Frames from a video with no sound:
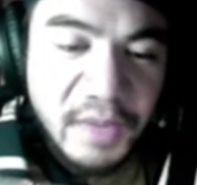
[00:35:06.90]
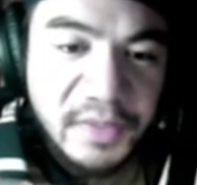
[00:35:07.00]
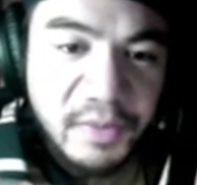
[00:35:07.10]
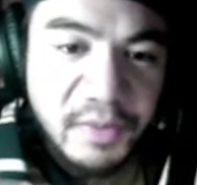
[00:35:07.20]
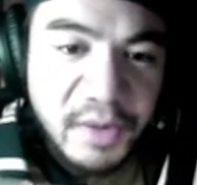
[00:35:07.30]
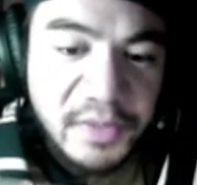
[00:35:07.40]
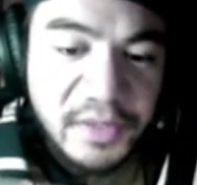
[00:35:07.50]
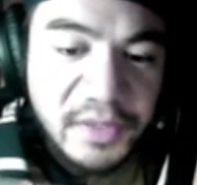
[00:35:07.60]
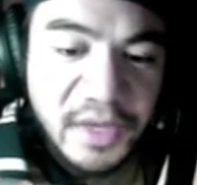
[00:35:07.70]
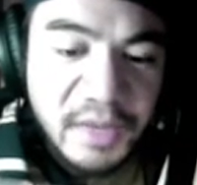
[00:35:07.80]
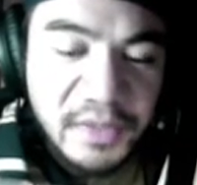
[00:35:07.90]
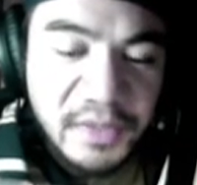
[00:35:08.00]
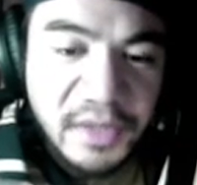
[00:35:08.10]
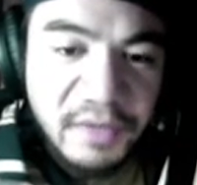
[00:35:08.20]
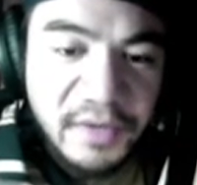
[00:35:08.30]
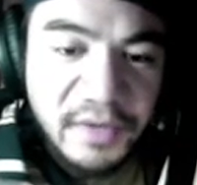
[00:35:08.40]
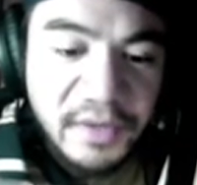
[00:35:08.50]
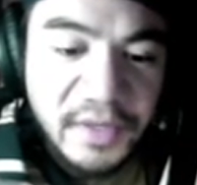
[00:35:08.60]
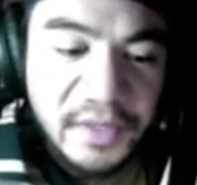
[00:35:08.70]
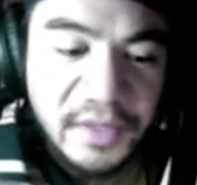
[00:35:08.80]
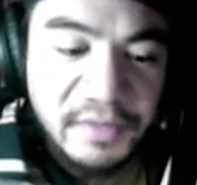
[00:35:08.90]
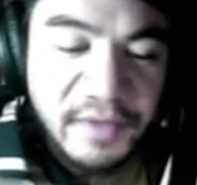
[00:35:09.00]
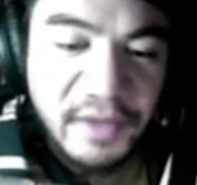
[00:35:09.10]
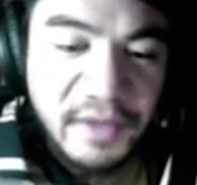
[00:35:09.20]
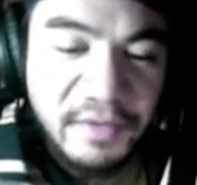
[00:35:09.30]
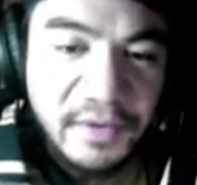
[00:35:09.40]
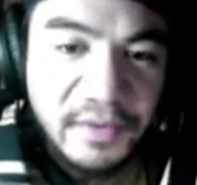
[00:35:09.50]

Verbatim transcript: his promises, he keeps his covenant, he is faithful